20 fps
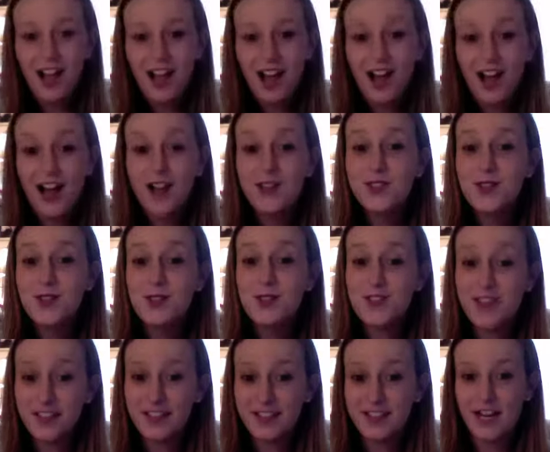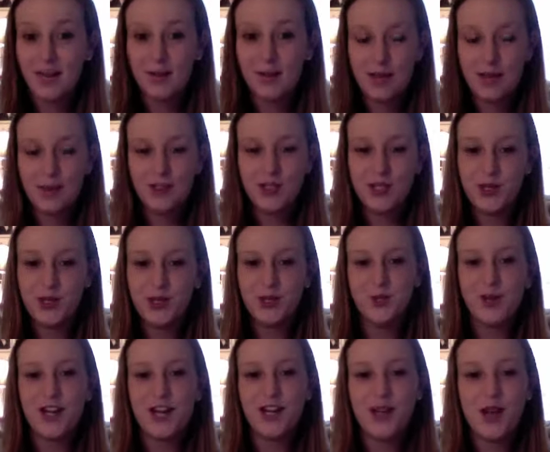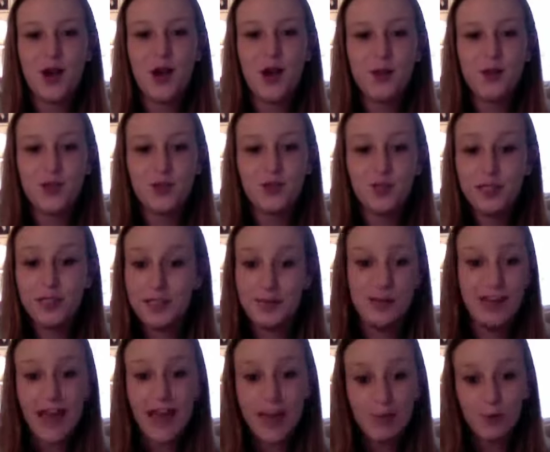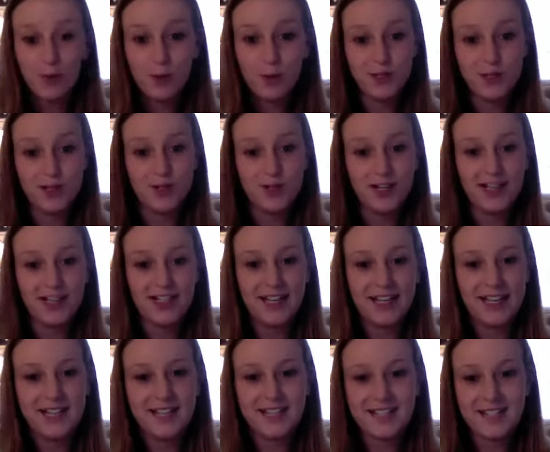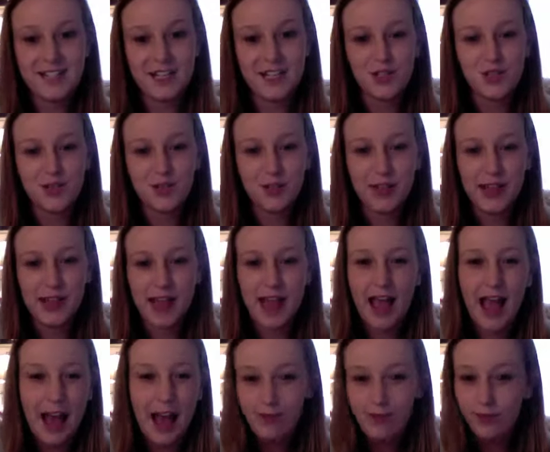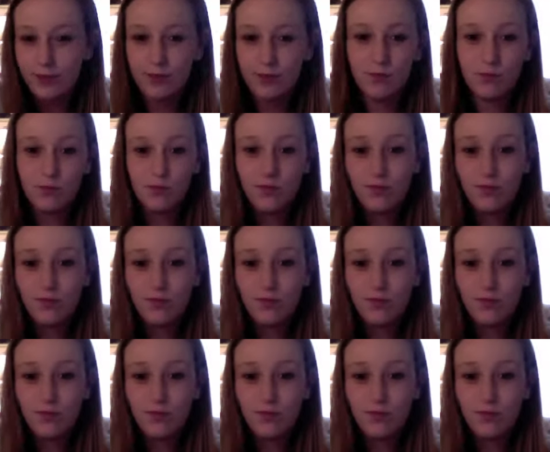I also think that I'll be able to use what I know to really meet everyone's learning needs and to really have a